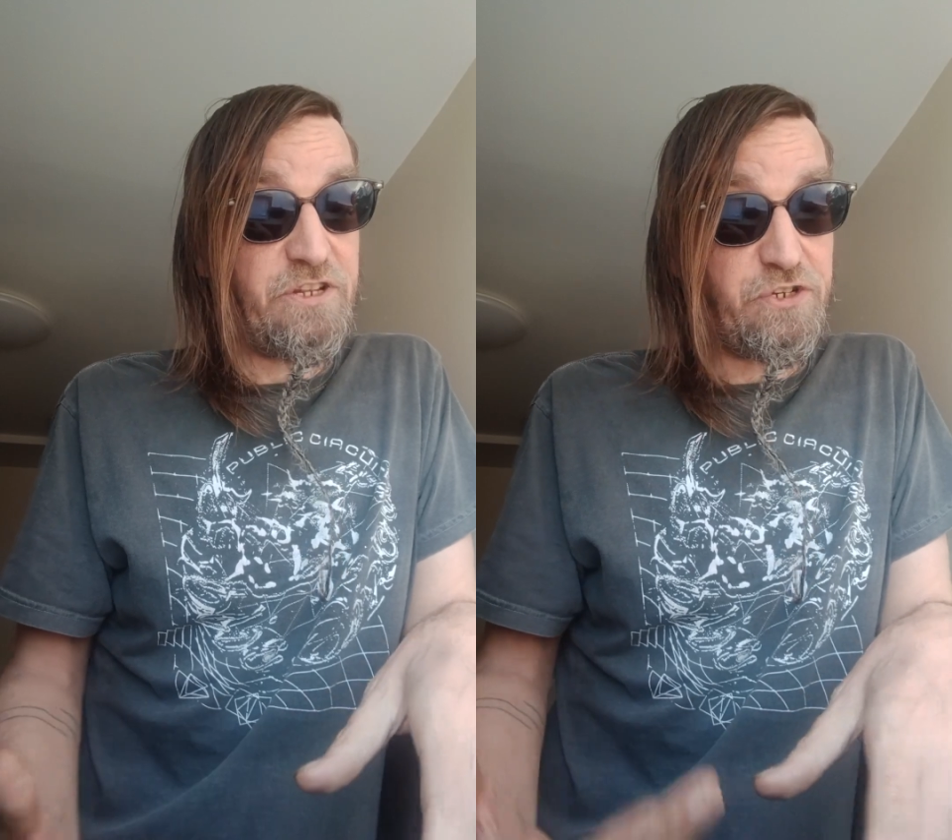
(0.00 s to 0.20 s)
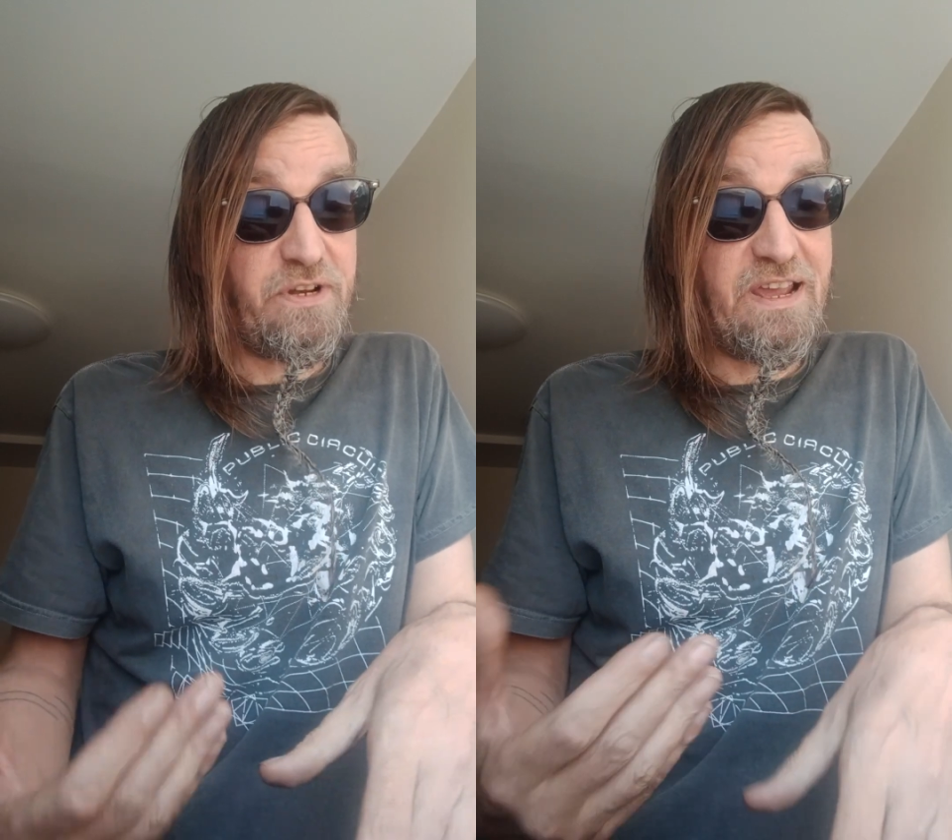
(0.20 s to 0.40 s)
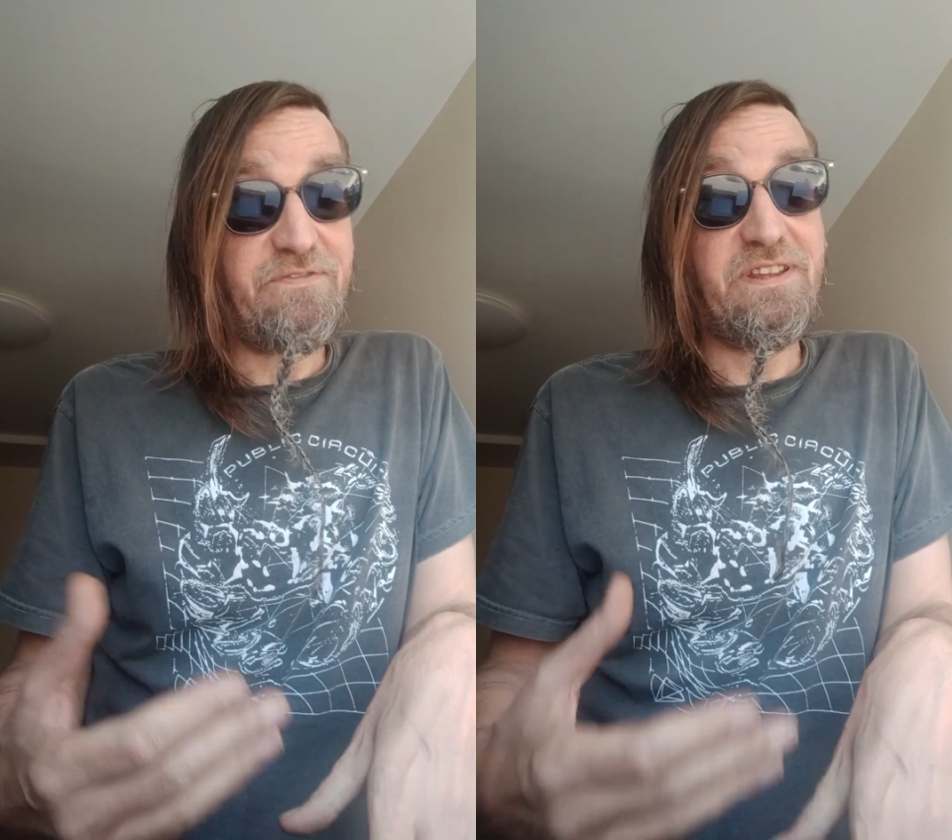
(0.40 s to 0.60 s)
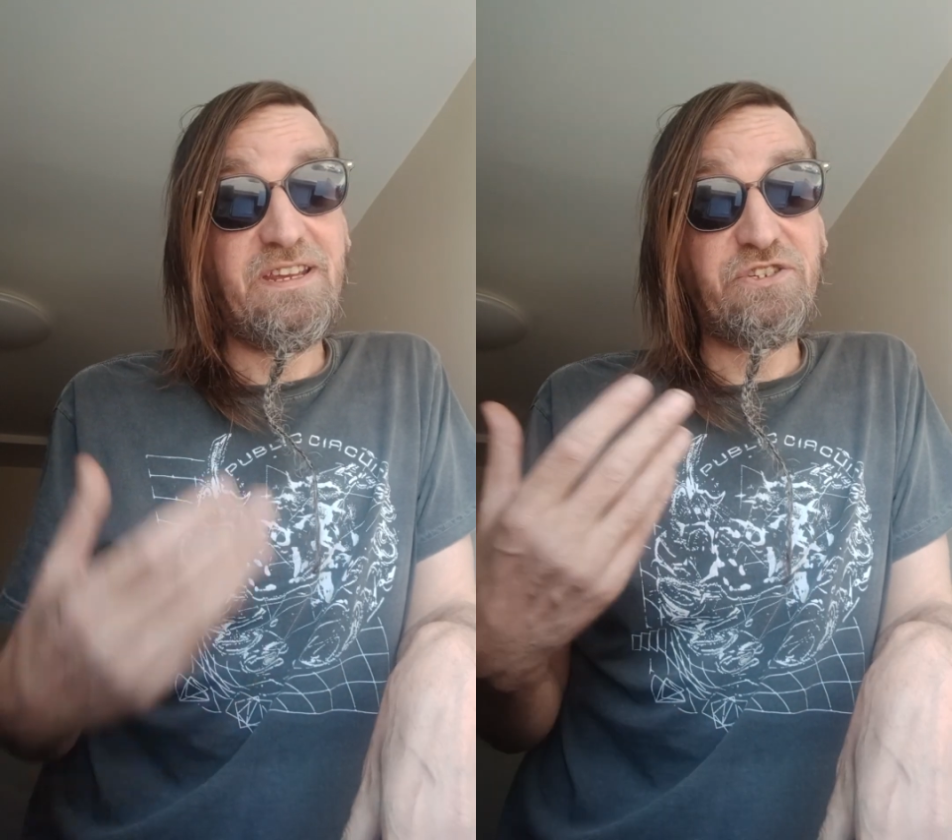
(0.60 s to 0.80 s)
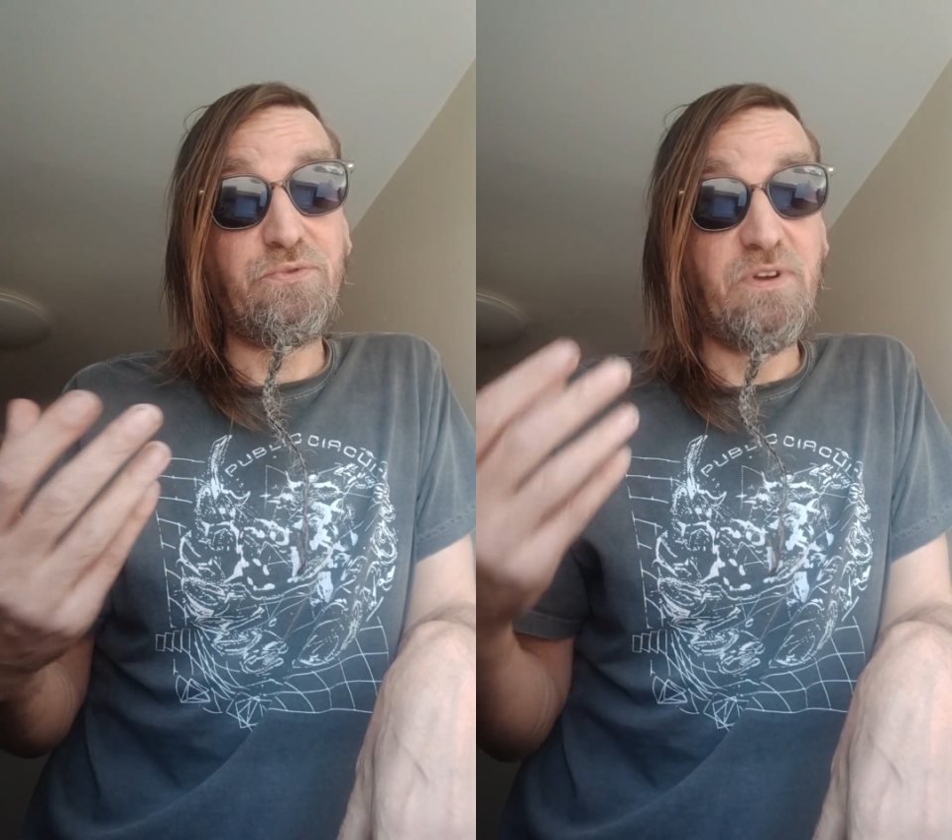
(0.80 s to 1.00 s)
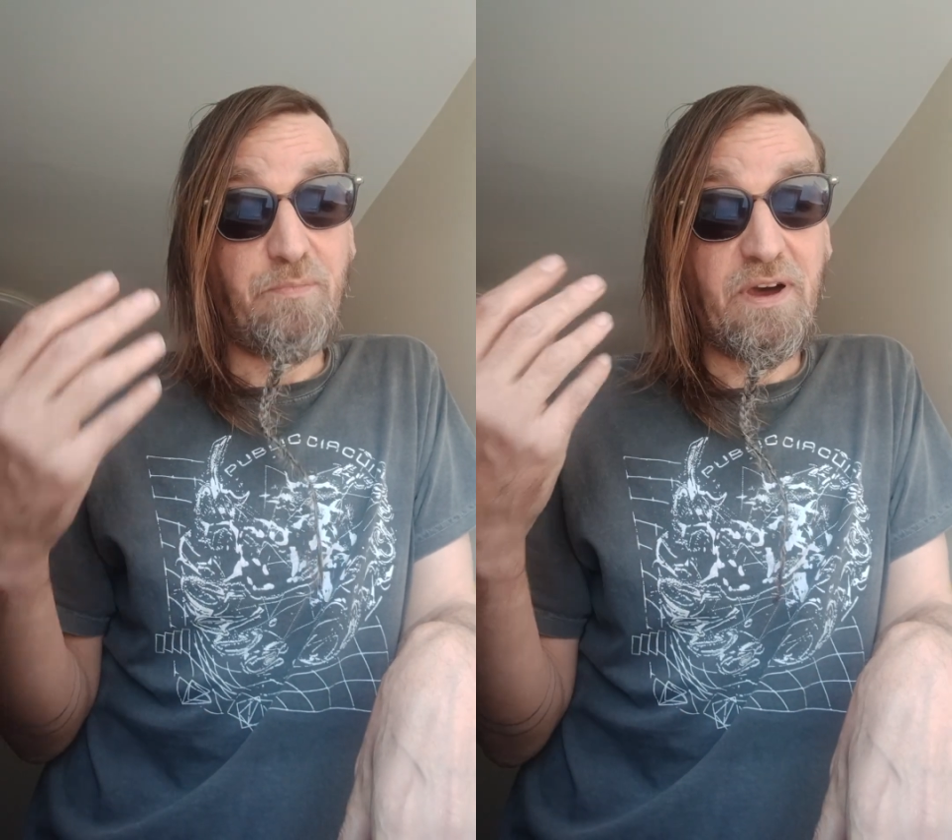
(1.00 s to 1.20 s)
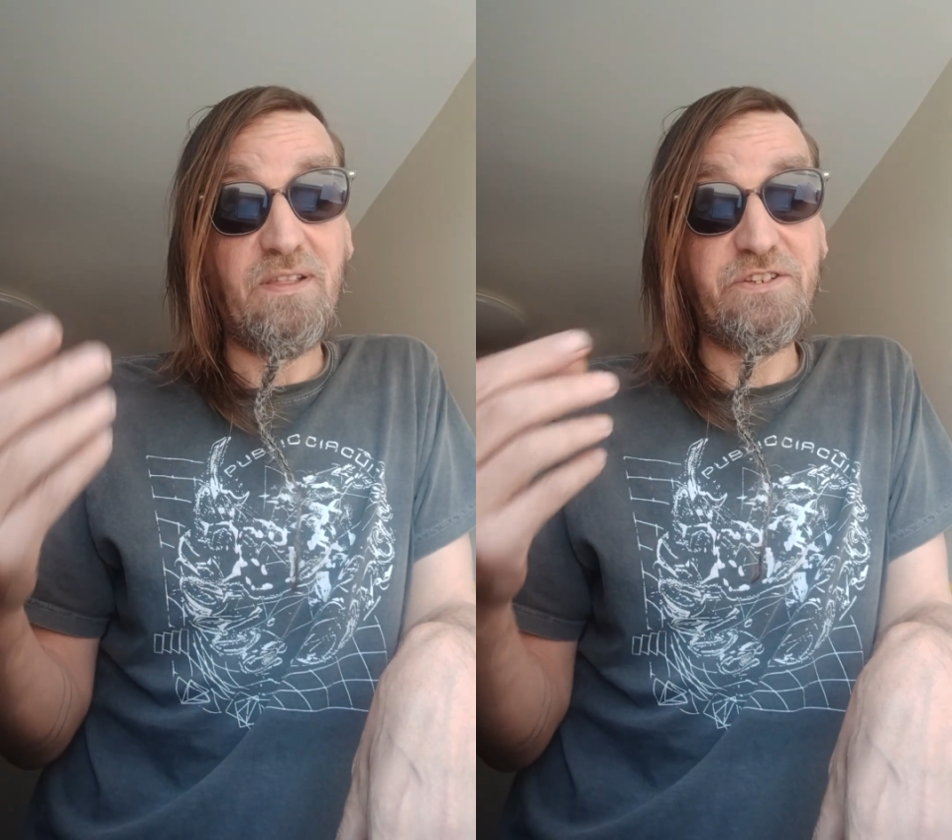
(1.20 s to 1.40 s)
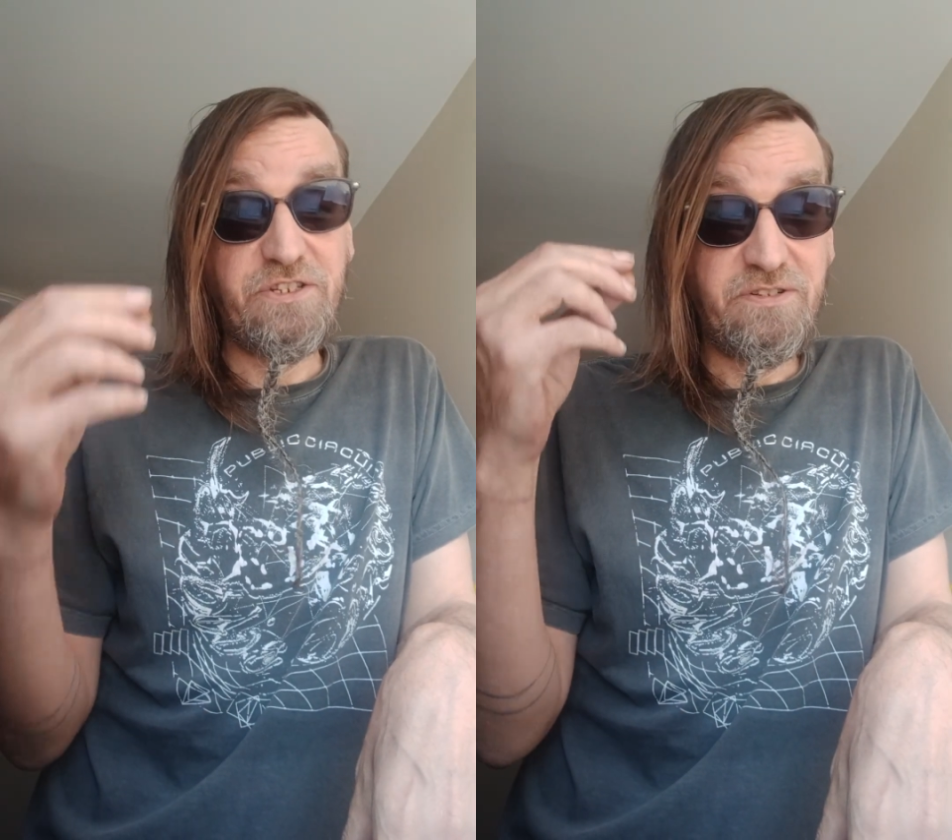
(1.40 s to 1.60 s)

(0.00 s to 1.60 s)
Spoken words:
should have to issue an apology